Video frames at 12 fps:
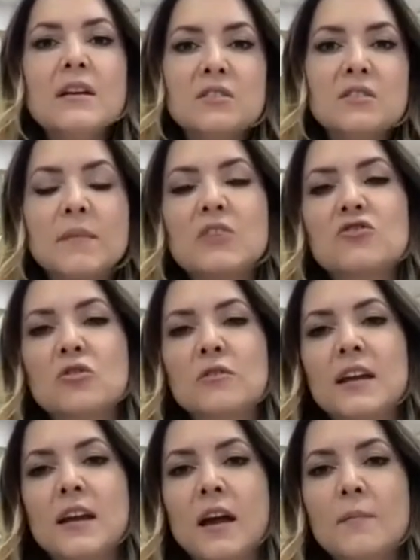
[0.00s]
So make sure
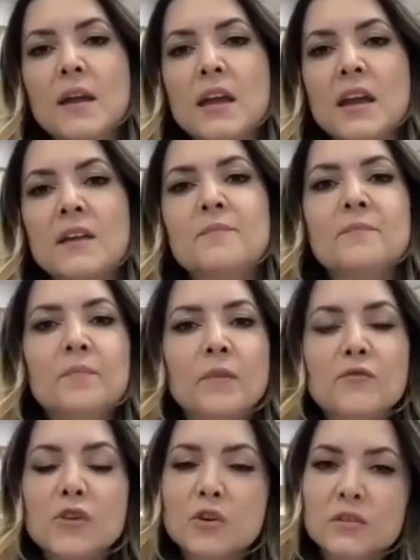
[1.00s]
they come in
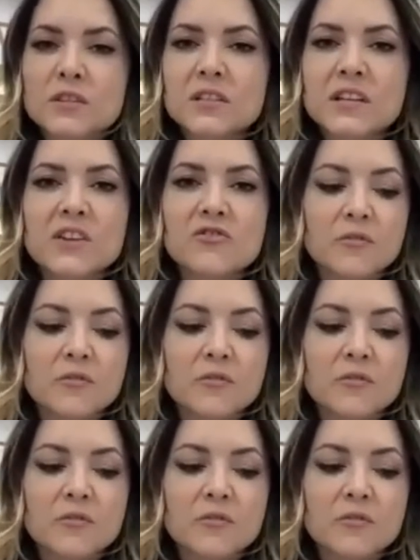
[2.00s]
for consultation